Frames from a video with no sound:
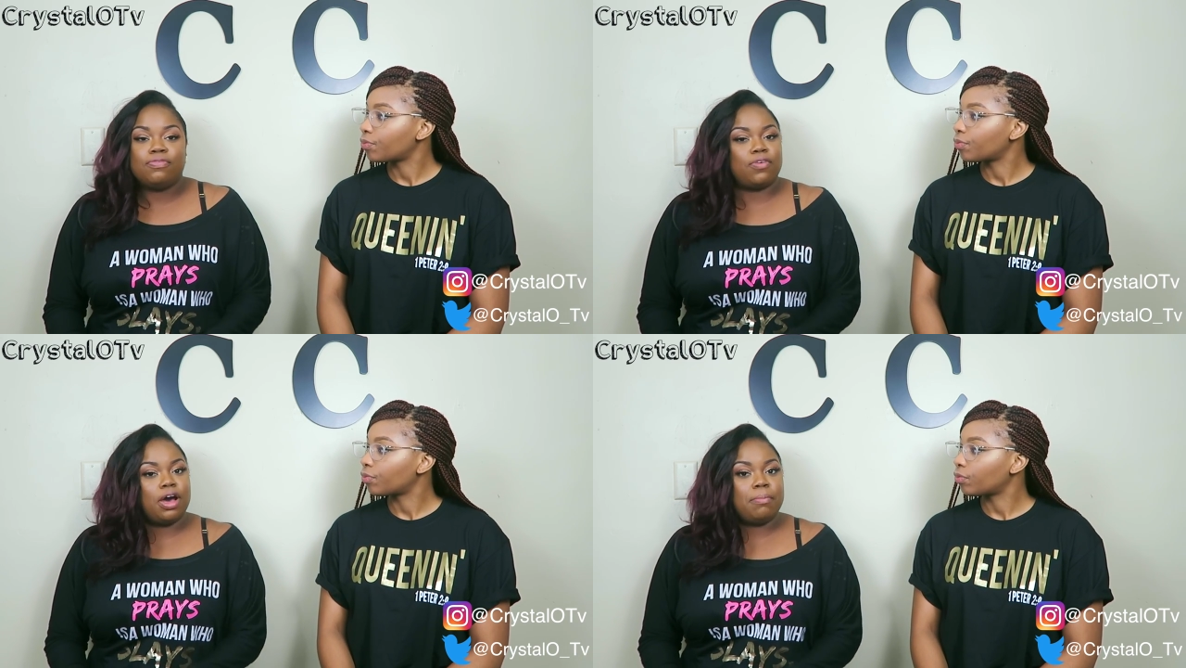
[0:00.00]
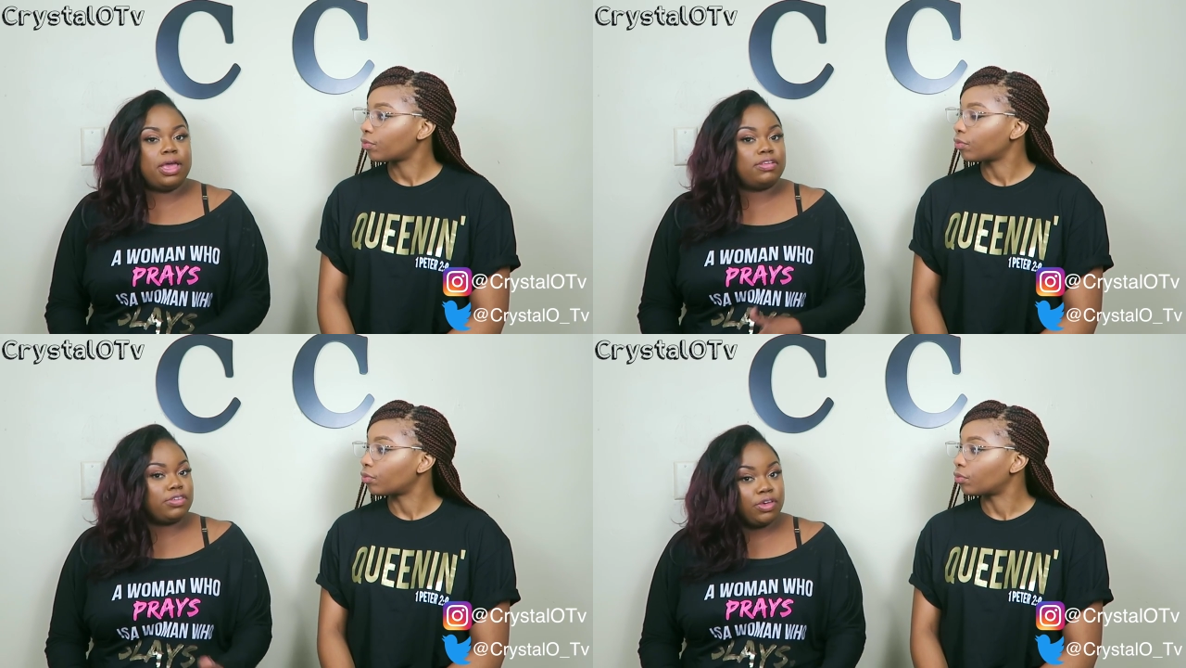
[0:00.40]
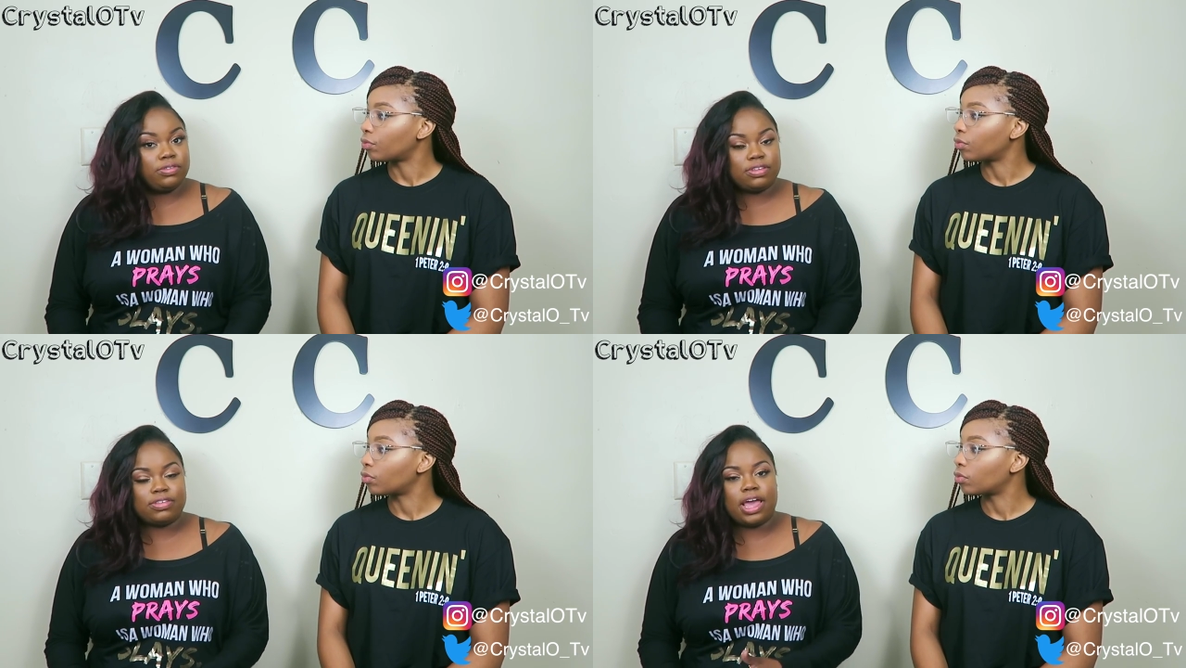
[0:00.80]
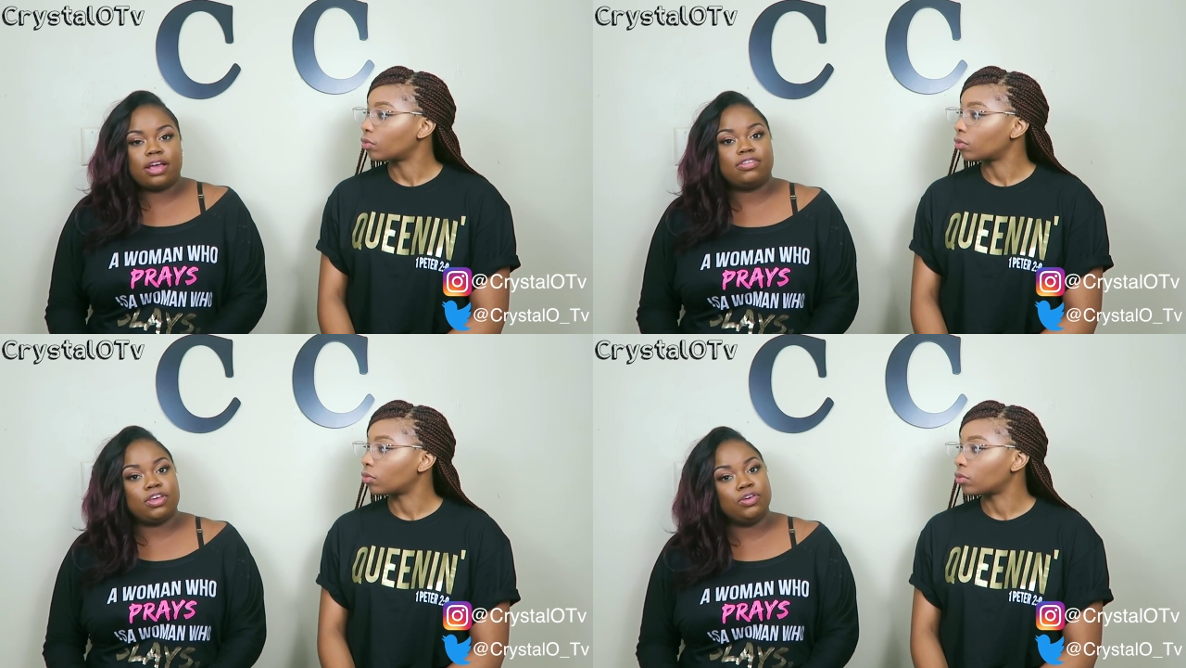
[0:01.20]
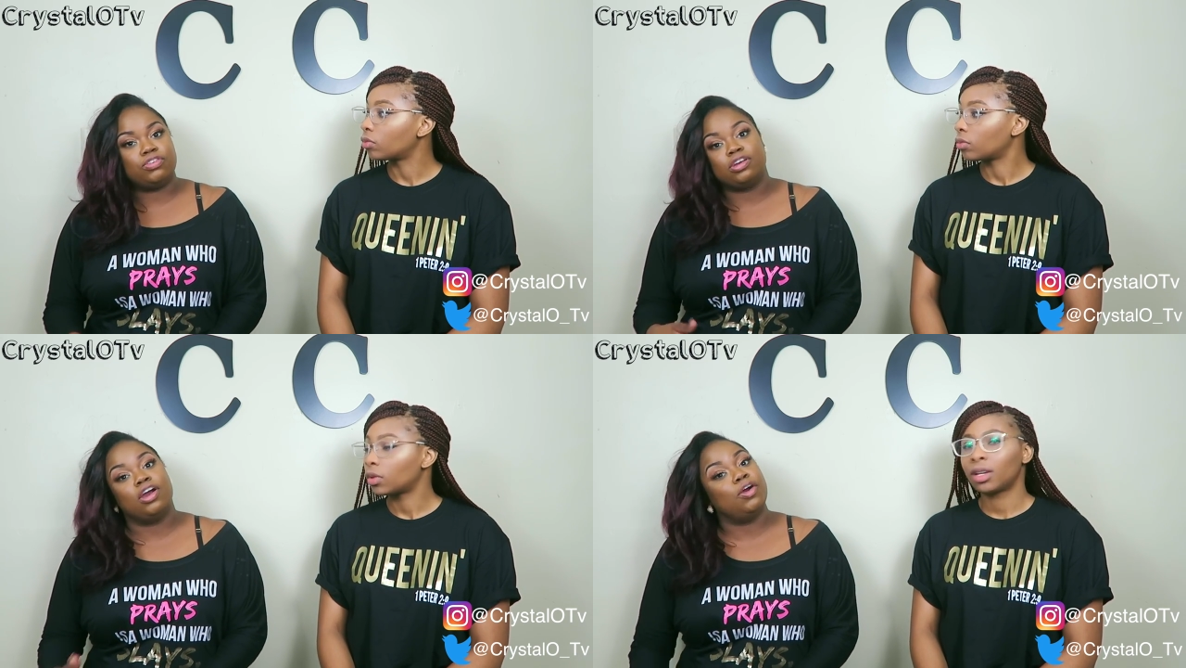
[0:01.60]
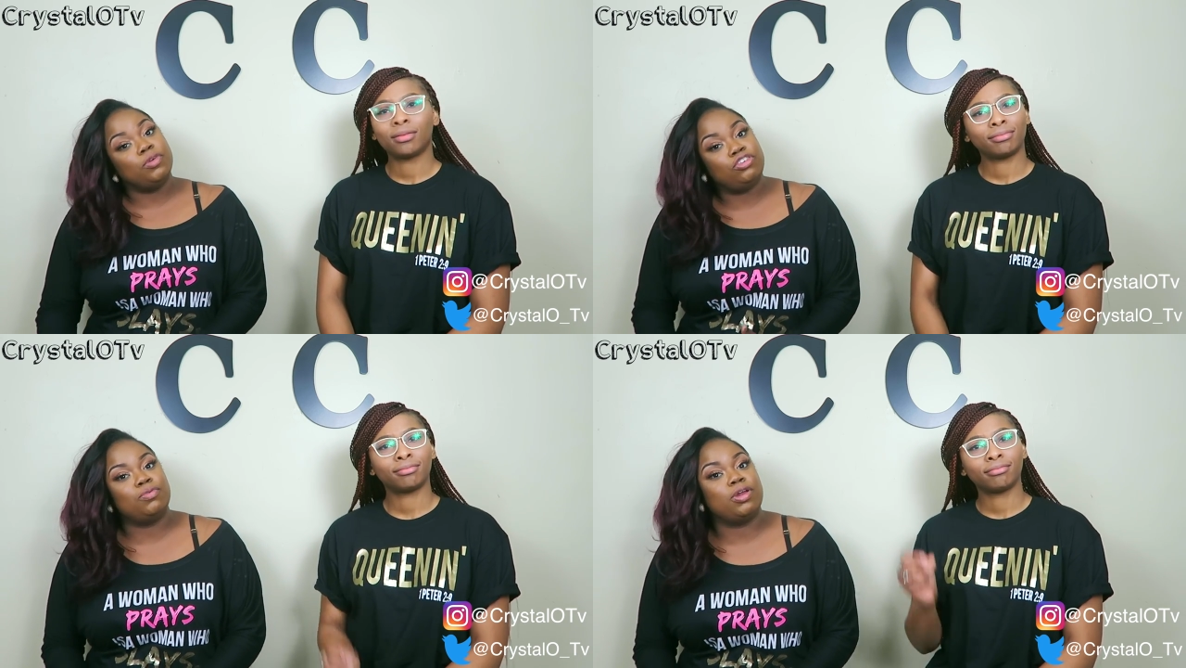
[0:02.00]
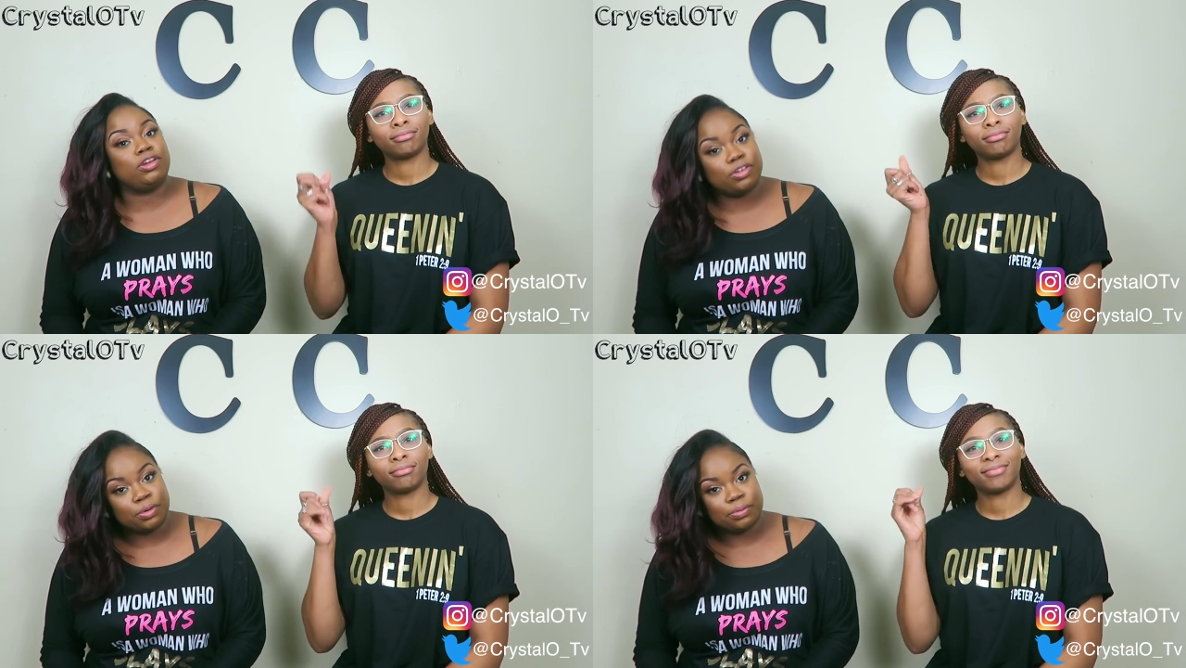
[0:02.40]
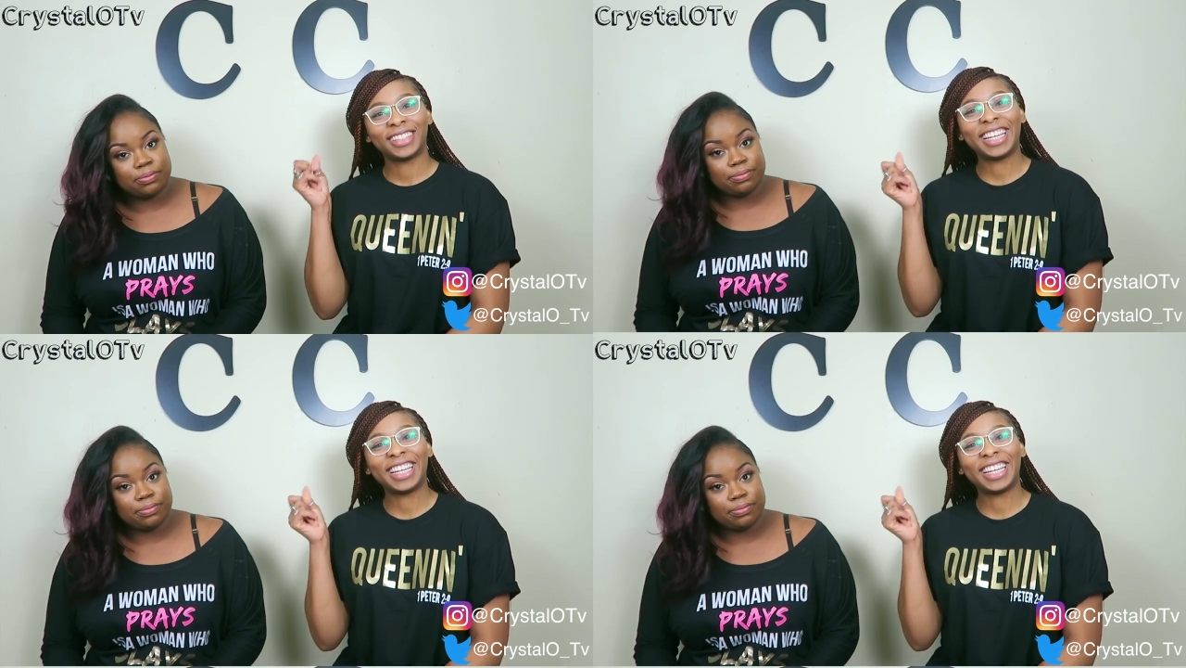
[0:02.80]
Speaker 1: from excuses to execution. Girl, what you want to do?